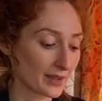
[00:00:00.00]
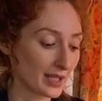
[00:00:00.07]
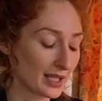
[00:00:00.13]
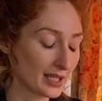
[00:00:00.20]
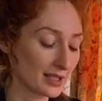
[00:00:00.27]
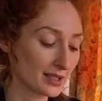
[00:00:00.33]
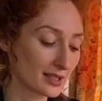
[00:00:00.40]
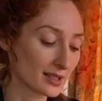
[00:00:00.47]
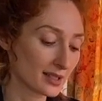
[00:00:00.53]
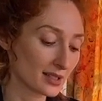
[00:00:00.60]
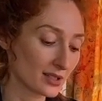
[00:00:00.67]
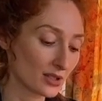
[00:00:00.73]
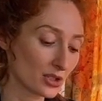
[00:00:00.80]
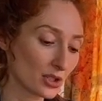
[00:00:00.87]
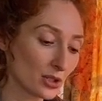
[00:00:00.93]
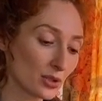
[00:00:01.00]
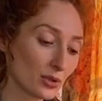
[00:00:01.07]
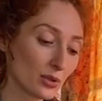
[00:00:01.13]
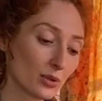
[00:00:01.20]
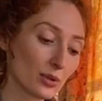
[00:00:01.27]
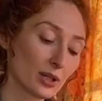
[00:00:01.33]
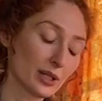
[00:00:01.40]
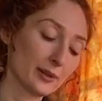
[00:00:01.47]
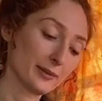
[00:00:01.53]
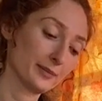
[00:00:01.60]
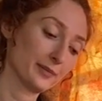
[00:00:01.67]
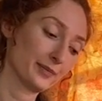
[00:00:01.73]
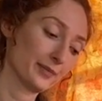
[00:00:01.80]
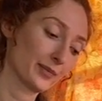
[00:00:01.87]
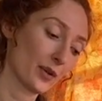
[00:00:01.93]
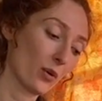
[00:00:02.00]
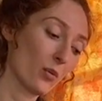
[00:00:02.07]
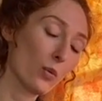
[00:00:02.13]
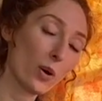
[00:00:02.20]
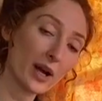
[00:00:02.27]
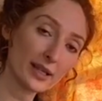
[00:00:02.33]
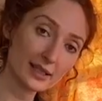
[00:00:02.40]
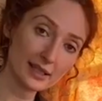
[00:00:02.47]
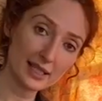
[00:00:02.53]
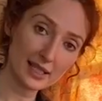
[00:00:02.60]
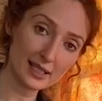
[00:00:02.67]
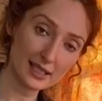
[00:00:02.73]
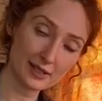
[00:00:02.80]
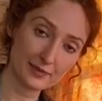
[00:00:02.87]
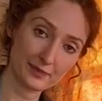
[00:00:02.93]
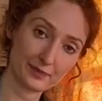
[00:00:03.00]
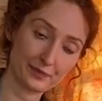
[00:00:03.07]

is to widen it